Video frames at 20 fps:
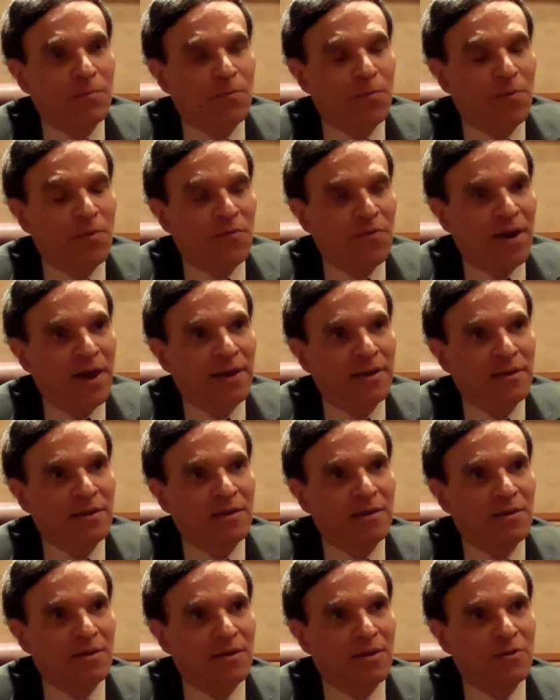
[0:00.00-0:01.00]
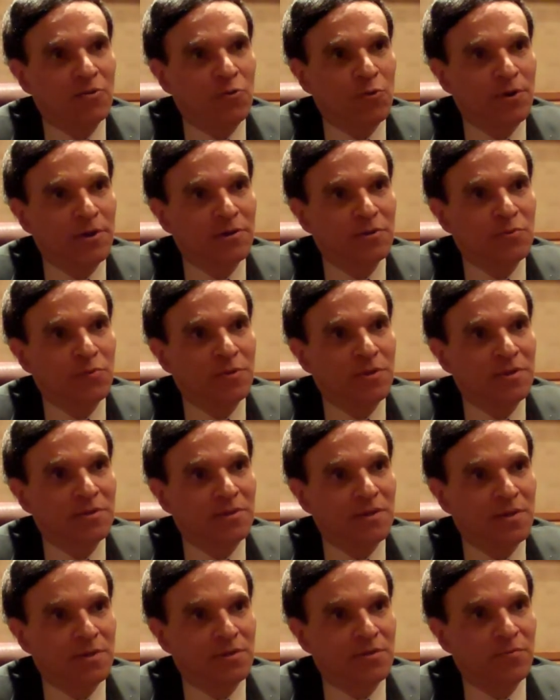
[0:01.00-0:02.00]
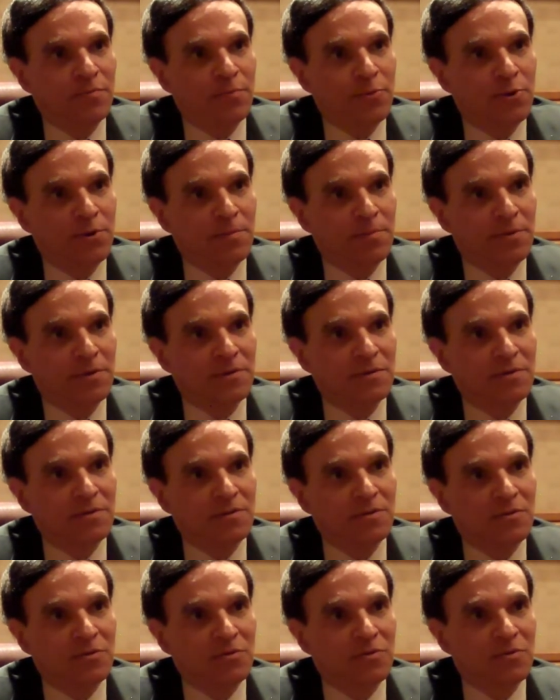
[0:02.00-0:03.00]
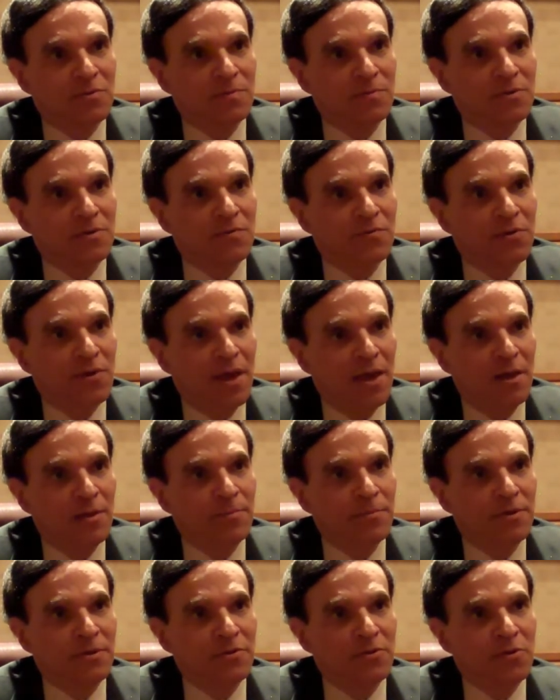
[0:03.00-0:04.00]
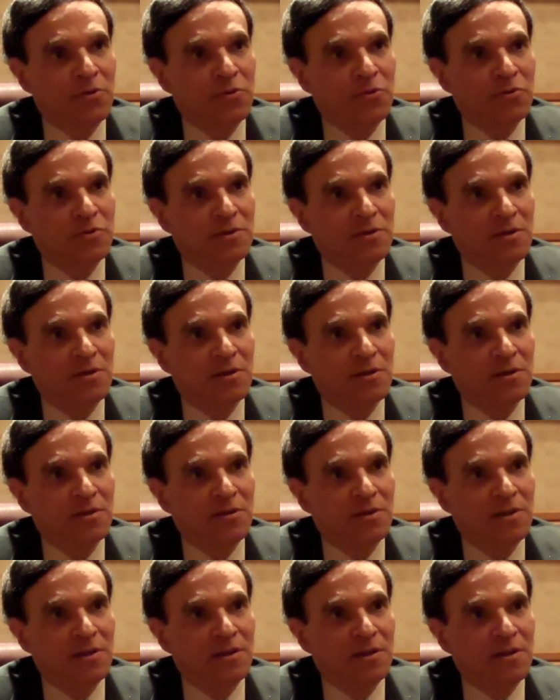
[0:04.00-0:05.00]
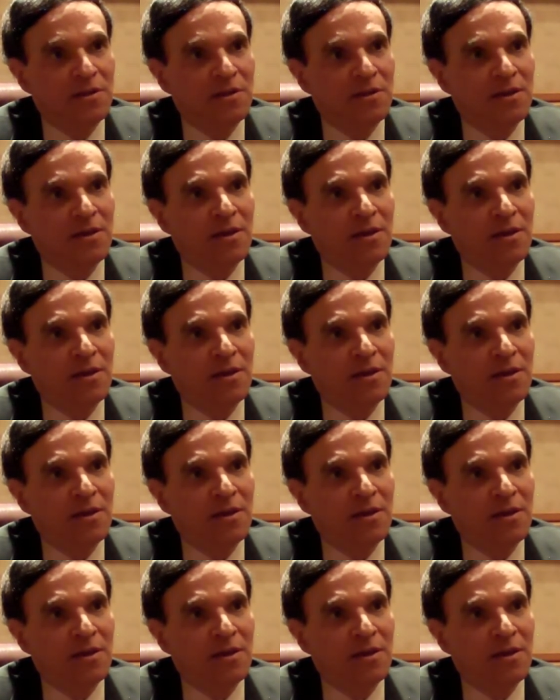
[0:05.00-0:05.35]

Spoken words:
providing lawyers with a sense of purpose in terms of helping those in need.